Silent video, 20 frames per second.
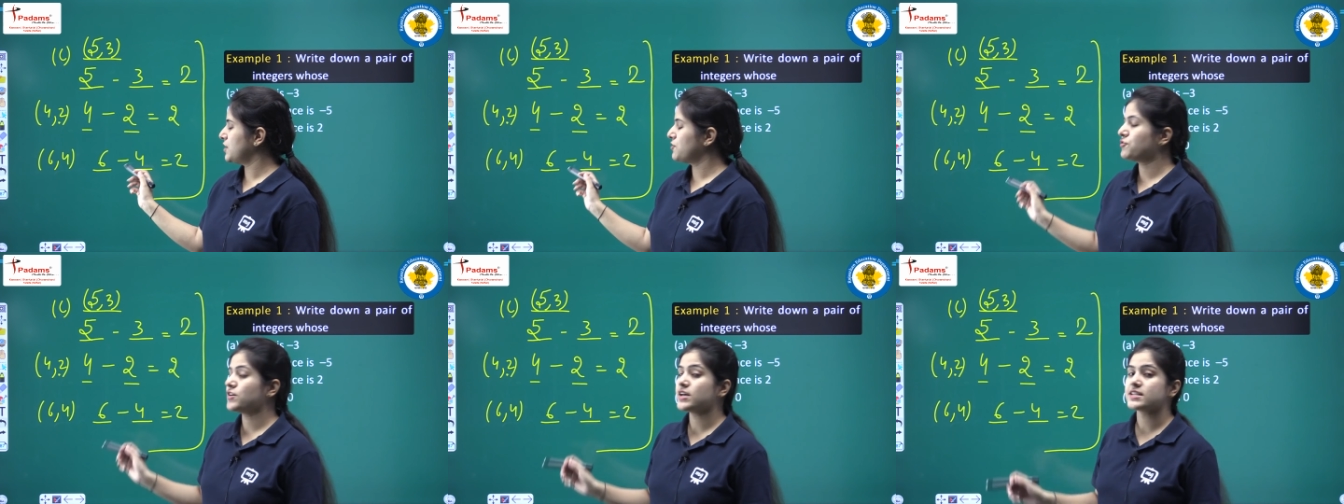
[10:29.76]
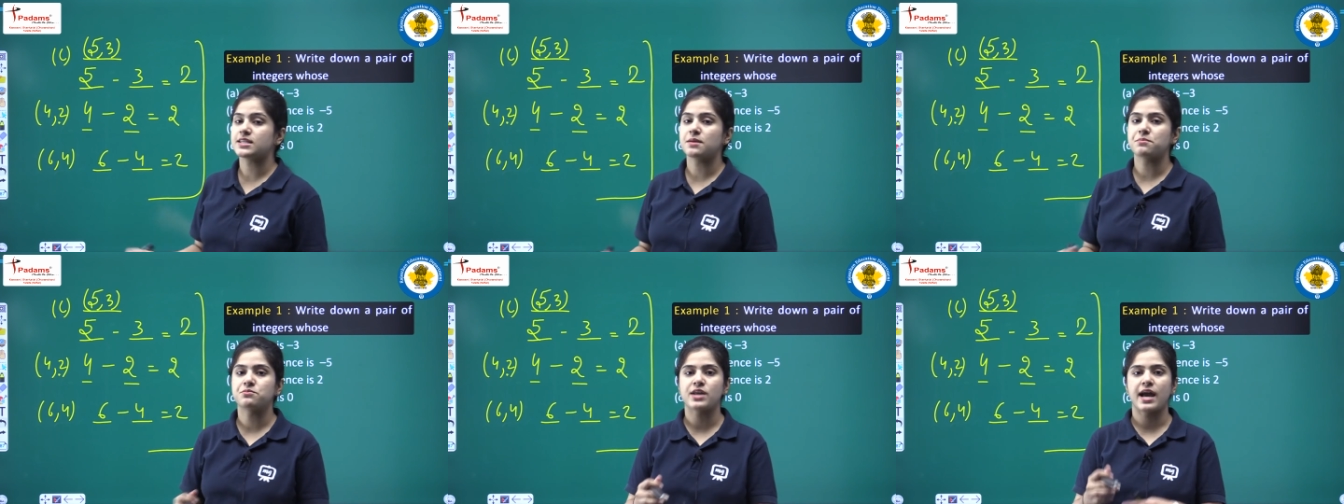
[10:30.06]
If we
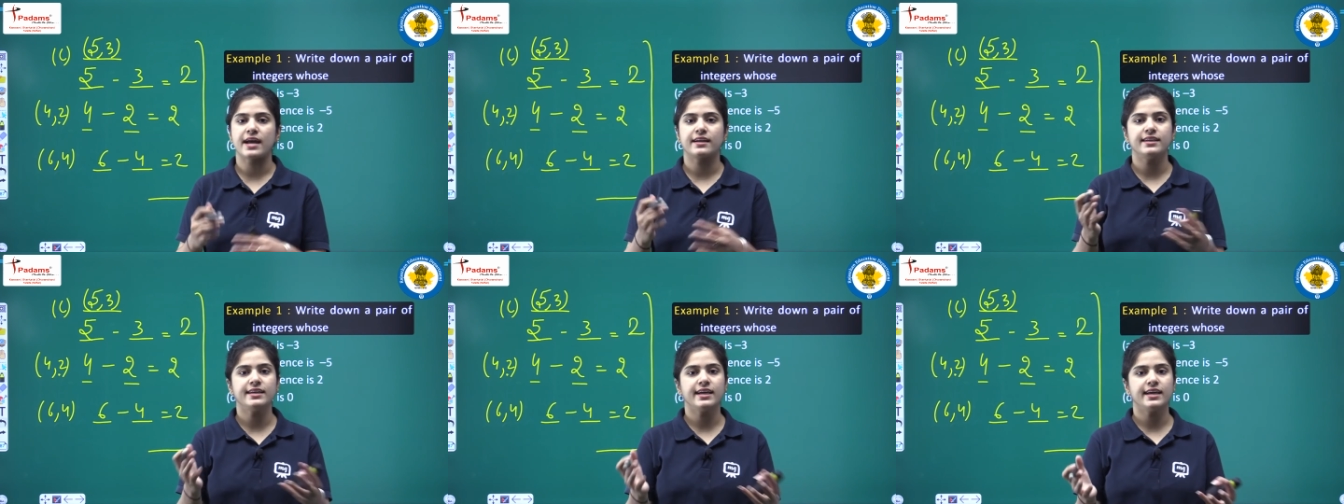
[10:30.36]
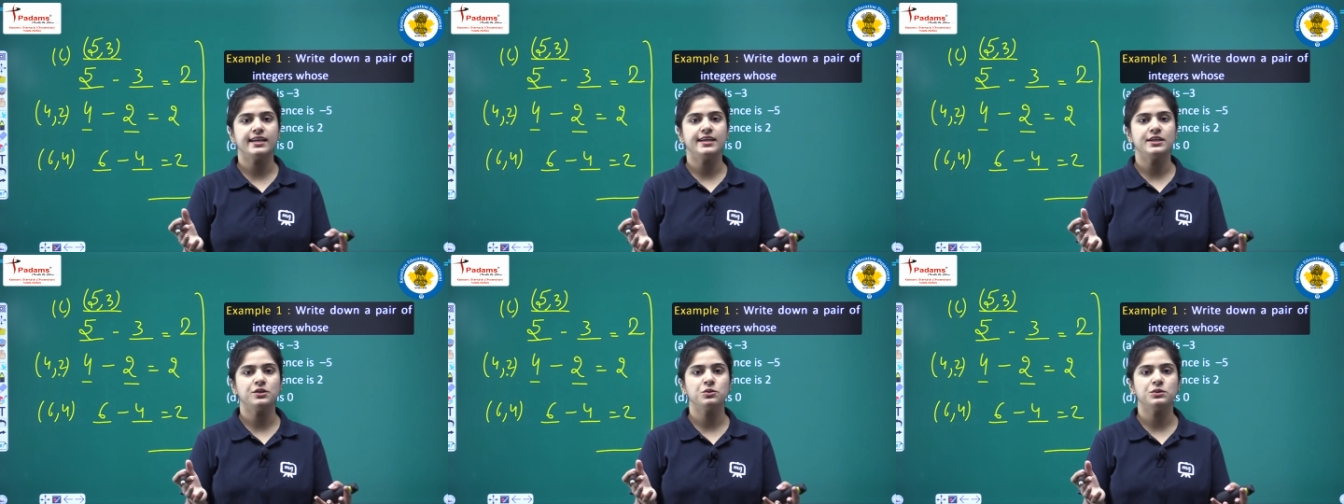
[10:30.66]
are subtracting
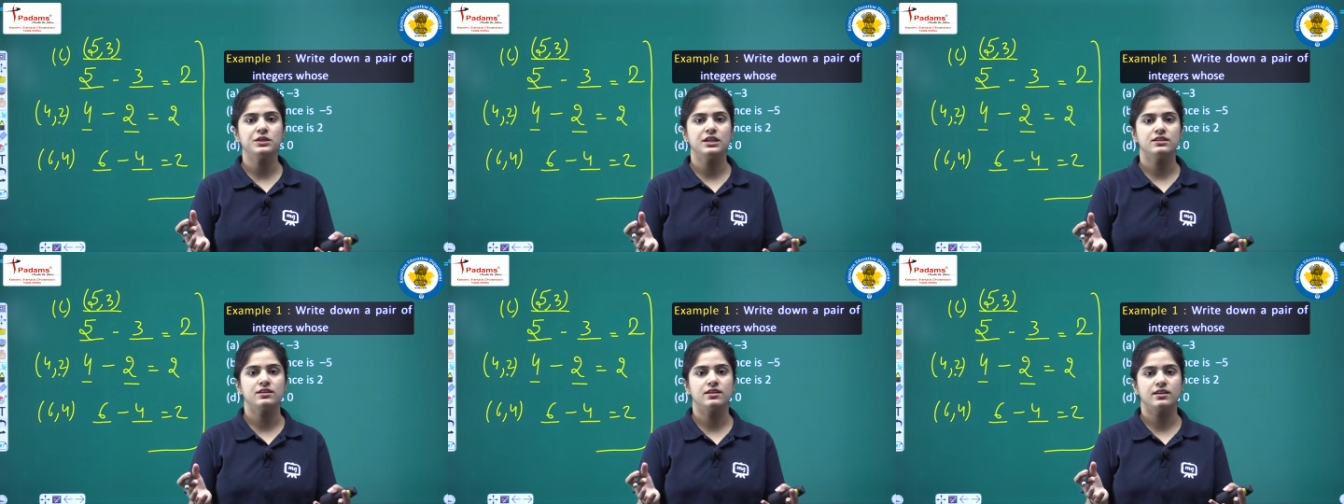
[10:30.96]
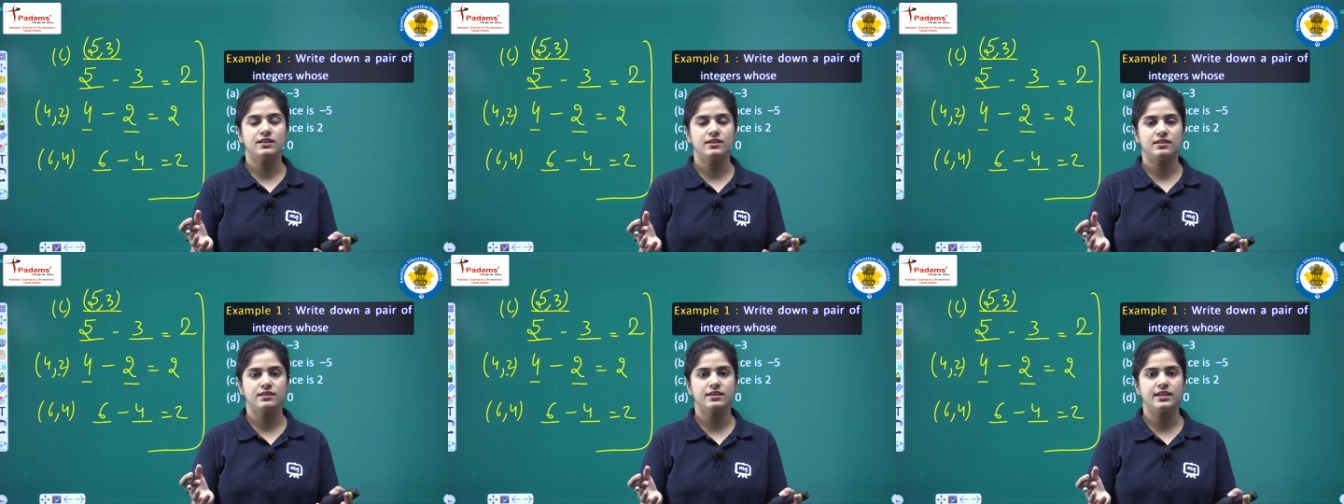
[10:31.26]
any two
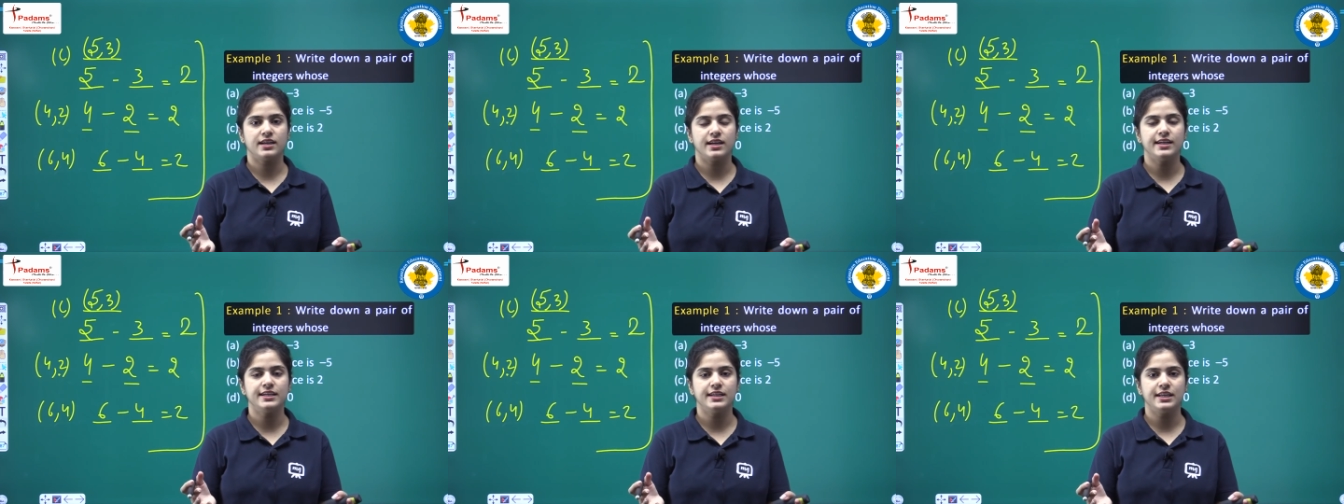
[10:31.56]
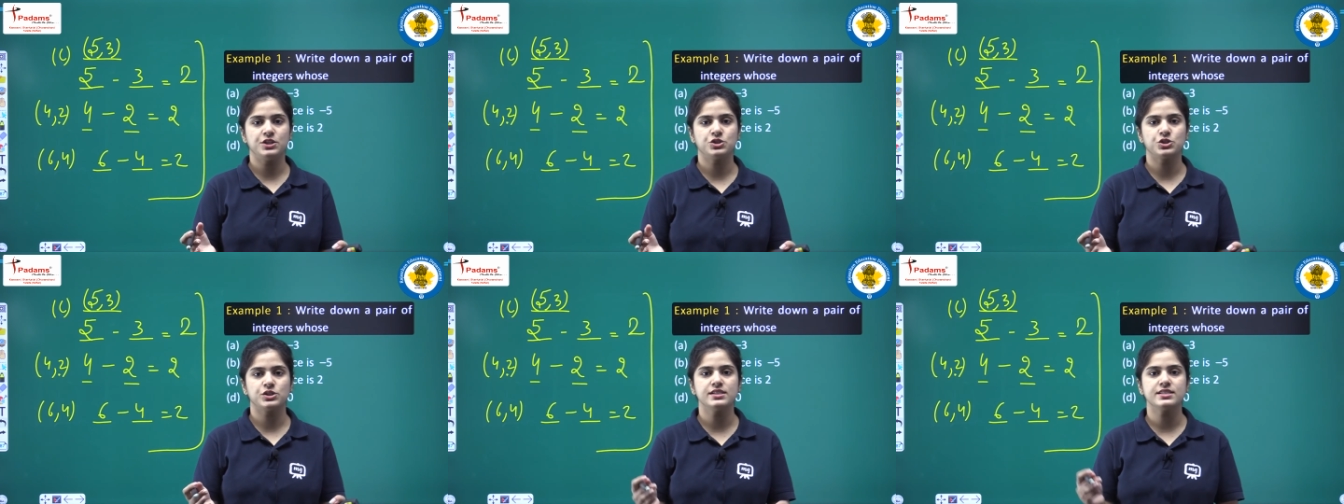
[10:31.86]

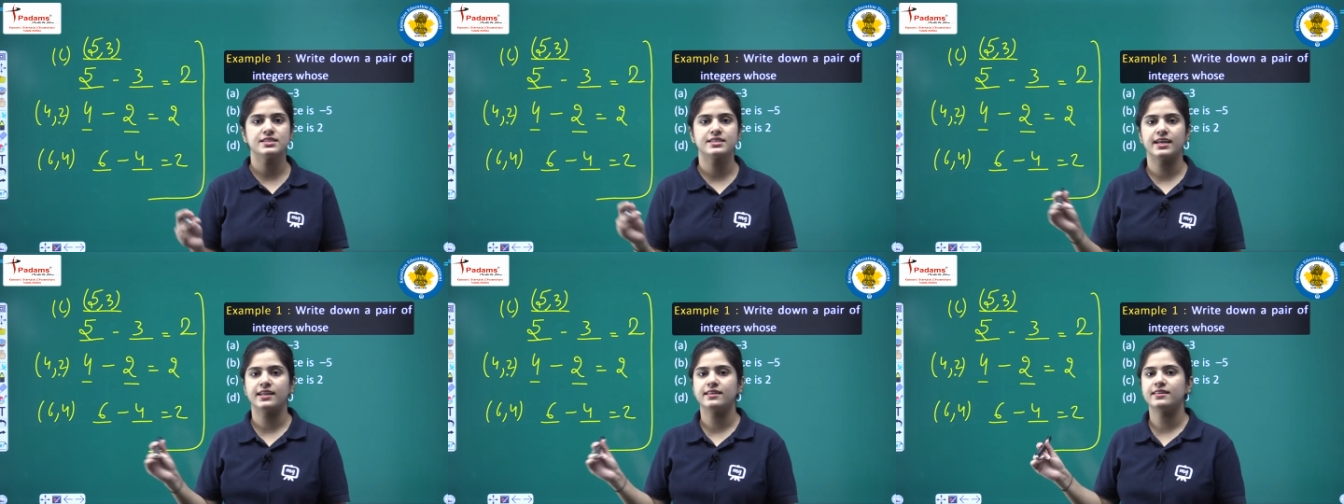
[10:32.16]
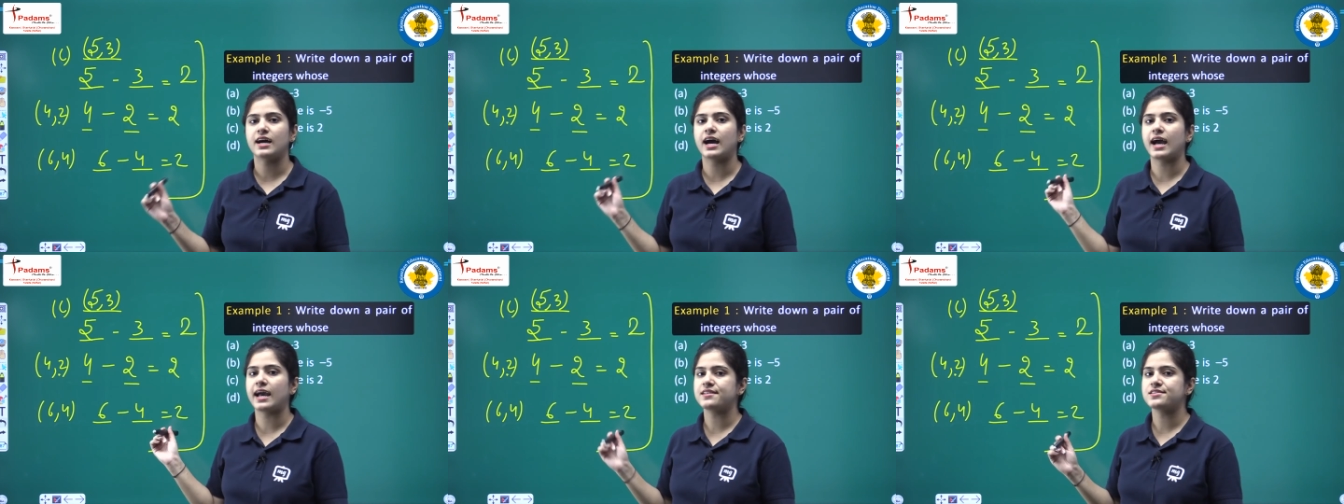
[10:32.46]
integers,
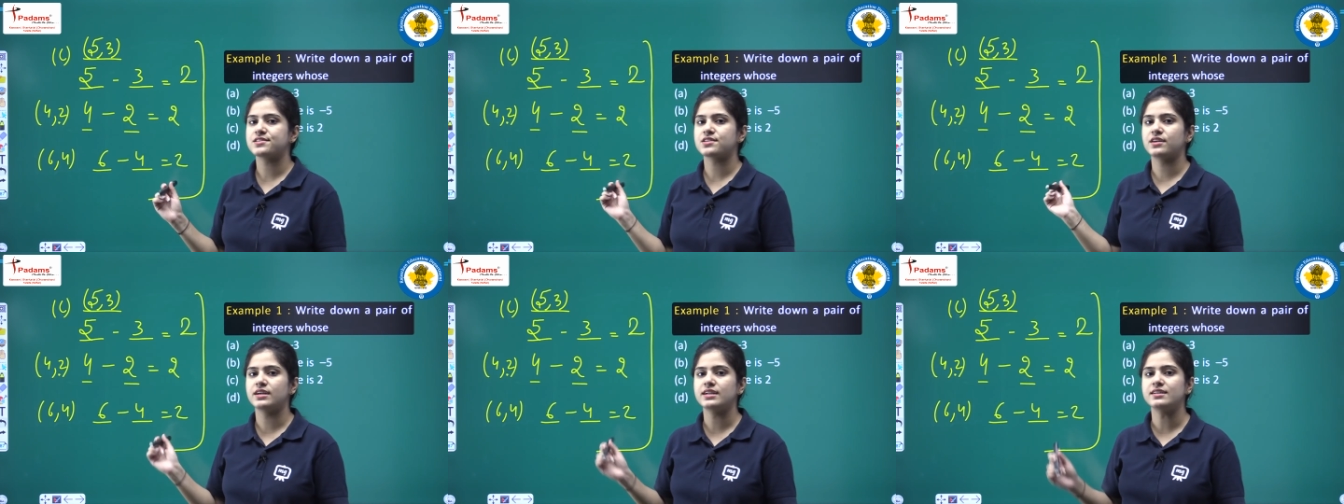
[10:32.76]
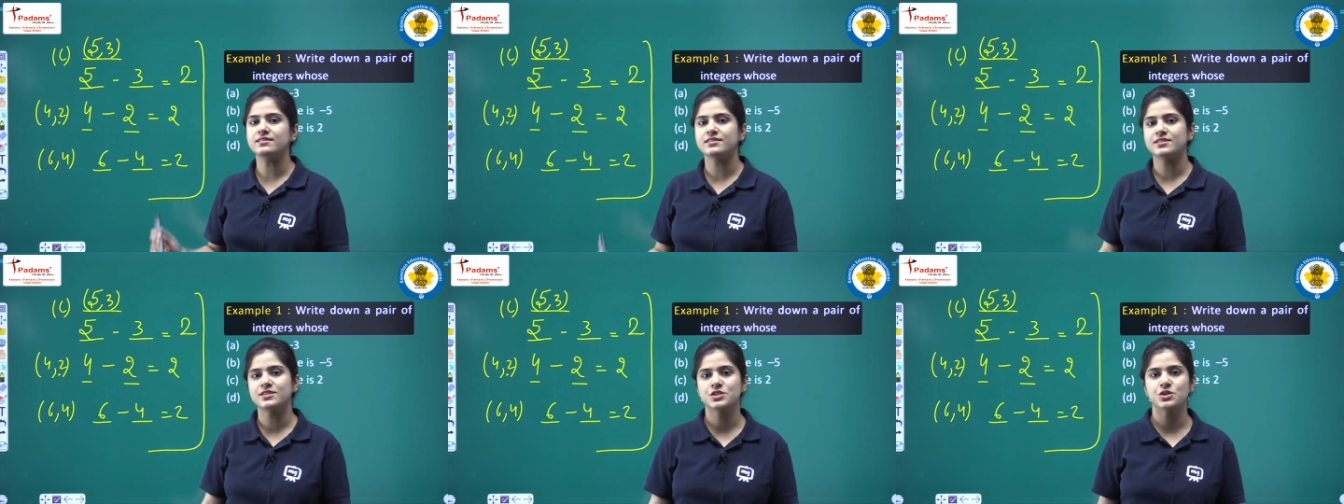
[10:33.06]
then the answer
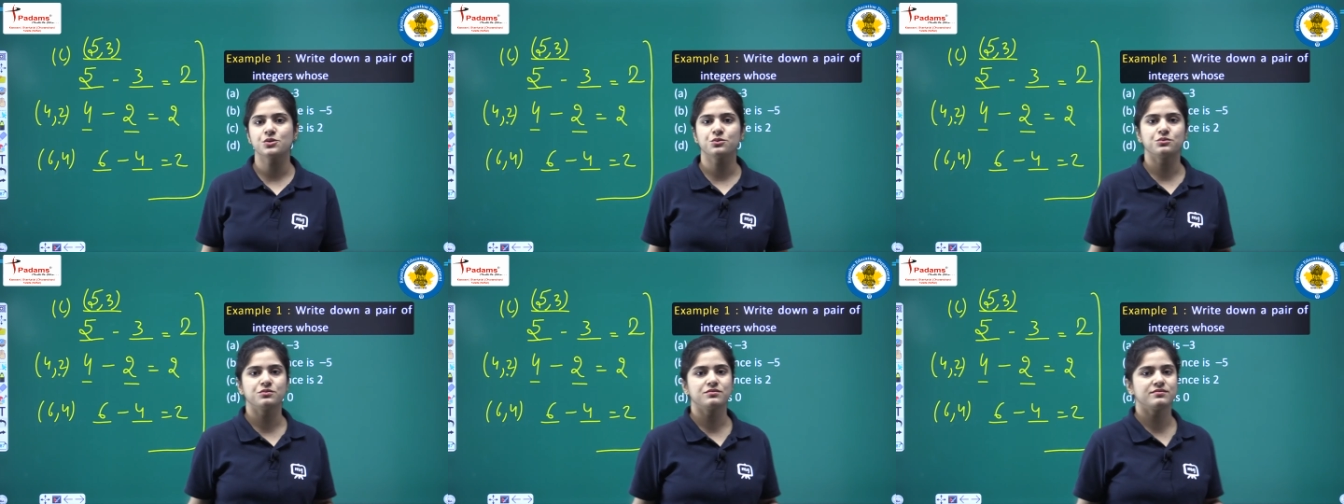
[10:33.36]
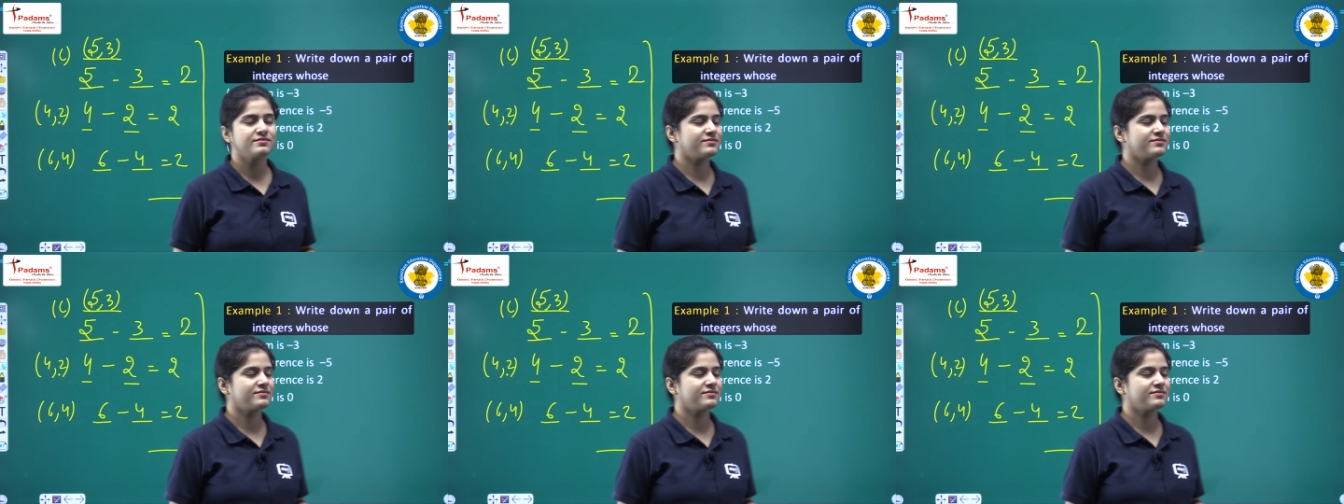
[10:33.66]
is two.